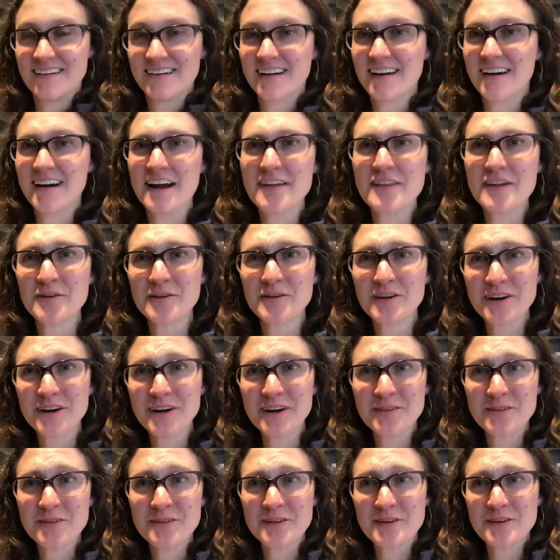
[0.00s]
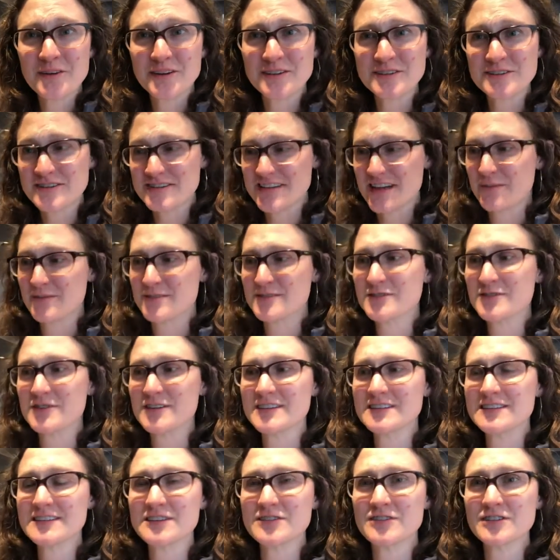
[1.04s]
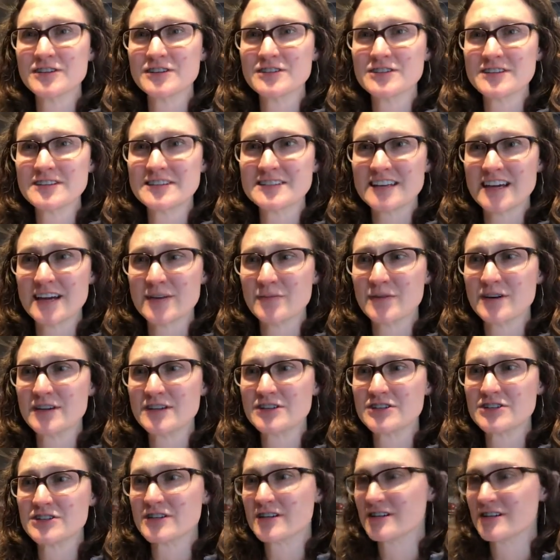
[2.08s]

all right, I think we're good with the grilled cheese sandwich. So you can see the grilled cheese sandwich.